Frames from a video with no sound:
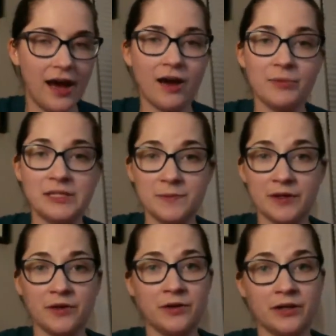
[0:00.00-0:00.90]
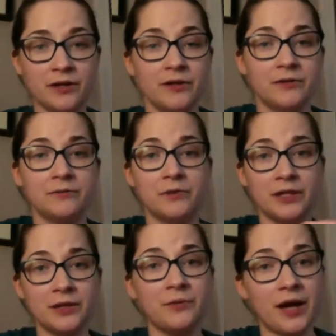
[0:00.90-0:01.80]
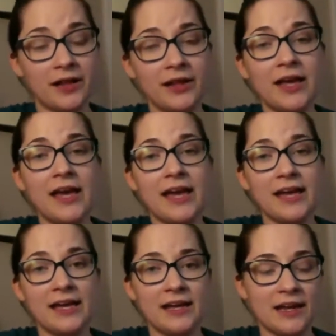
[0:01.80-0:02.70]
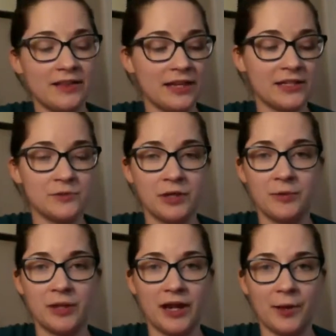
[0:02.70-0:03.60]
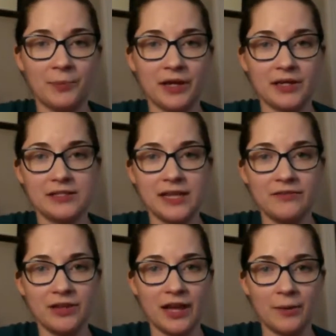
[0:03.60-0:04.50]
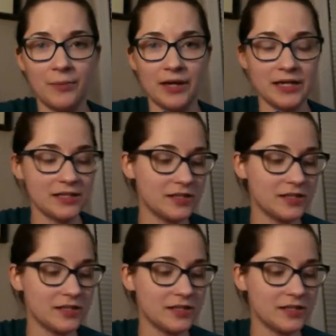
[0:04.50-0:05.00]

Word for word: It's been going really well, and I think it's really been helping us save a lot of money.